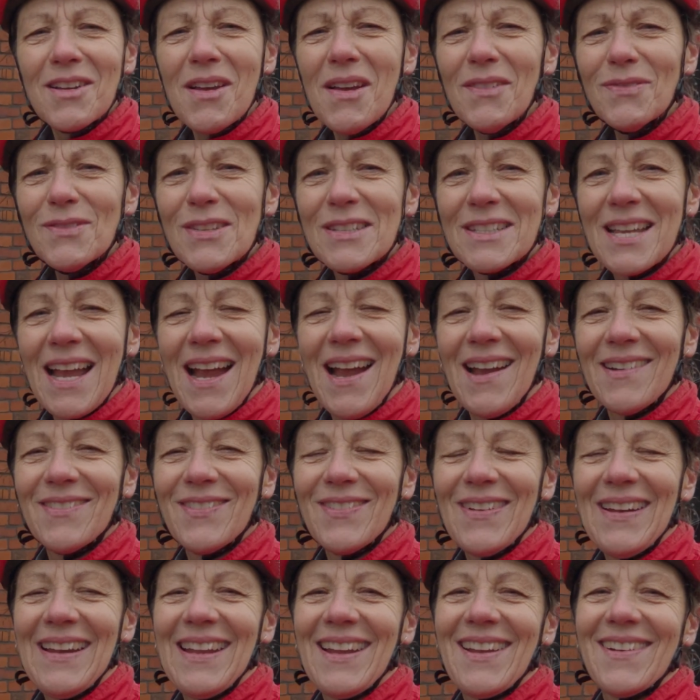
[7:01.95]
I have to say
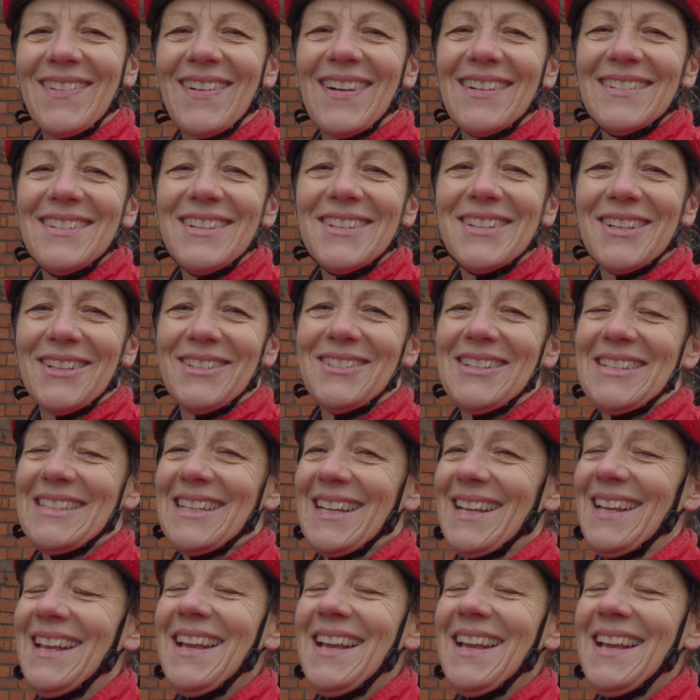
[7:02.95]
I've really quite enjoyed it.